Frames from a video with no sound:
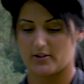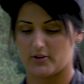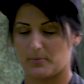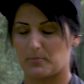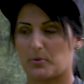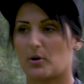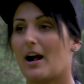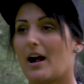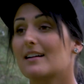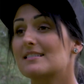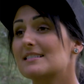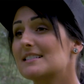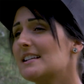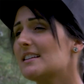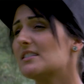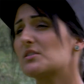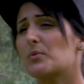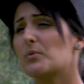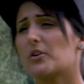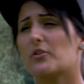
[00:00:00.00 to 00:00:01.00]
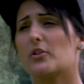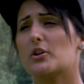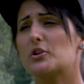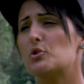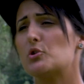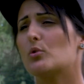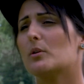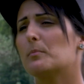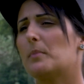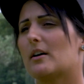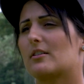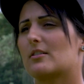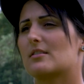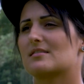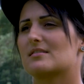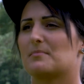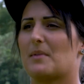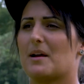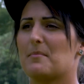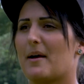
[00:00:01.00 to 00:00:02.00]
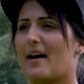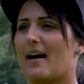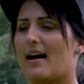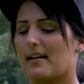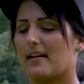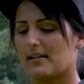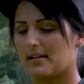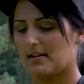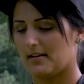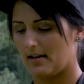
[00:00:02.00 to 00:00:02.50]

The PROXY is one of the newer putters in my bag.